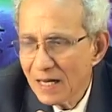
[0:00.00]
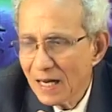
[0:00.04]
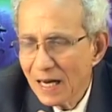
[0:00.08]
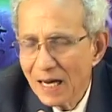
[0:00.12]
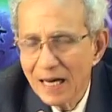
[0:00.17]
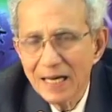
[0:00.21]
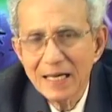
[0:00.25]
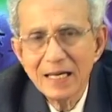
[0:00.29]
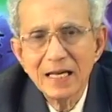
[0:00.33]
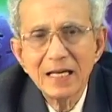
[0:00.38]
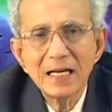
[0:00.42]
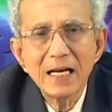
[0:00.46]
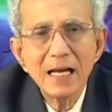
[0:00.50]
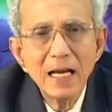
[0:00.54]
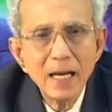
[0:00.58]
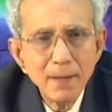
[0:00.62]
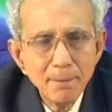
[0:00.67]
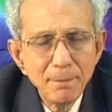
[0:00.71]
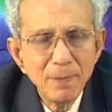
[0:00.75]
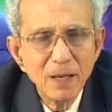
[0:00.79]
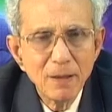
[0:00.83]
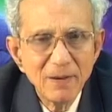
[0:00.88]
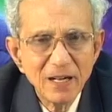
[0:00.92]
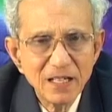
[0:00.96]
I can
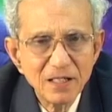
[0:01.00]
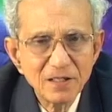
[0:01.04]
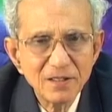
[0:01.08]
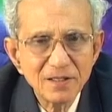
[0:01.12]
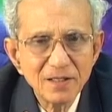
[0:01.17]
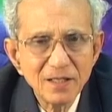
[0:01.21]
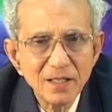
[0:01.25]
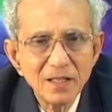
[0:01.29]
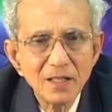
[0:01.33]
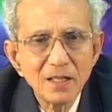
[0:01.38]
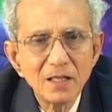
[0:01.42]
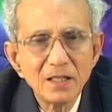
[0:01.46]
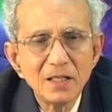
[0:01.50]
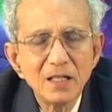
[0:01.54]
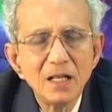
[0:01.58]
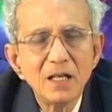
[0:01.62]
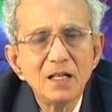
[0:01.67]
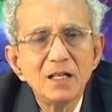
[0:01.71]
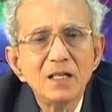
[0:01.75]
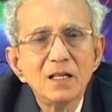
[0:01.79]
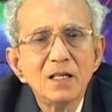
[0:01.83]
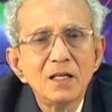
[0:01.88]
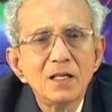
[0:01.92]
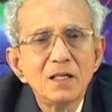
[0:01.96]
implement
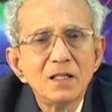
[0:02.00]
the